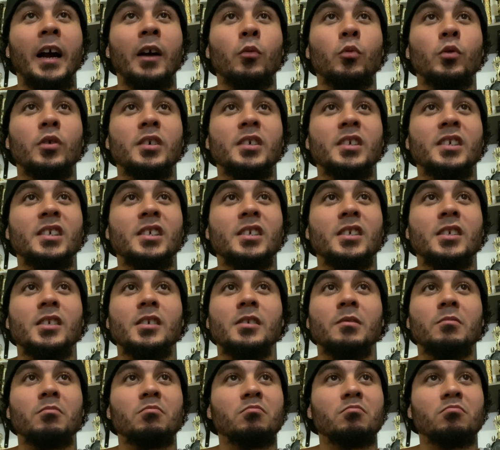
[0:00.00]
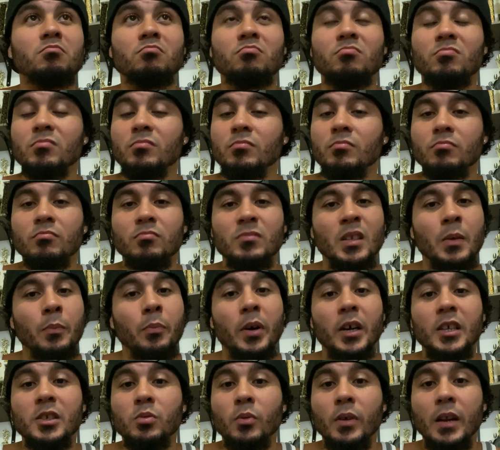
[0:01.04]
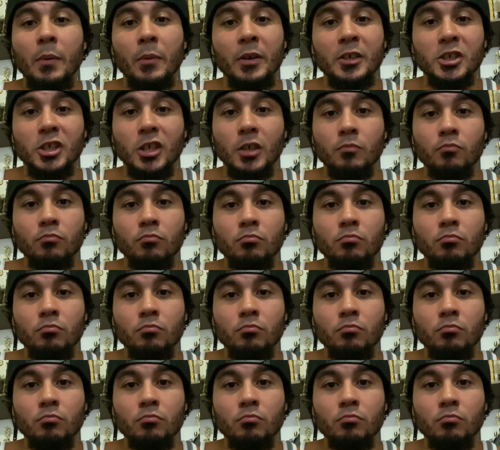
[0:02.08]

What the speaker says: was the best one at my gym,